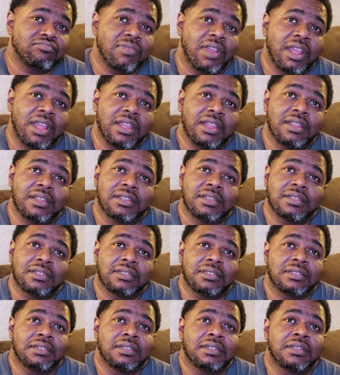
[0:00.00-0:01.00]
Hey,
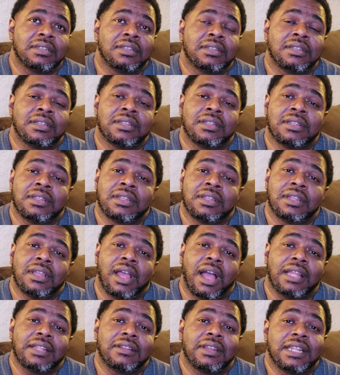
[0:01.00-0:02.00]

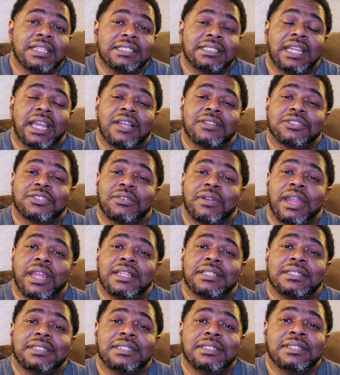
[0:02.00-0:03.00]
I know that sounds
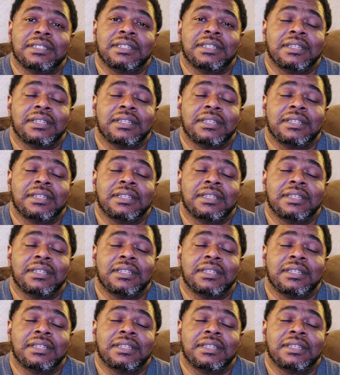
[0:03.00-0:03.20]
crazy,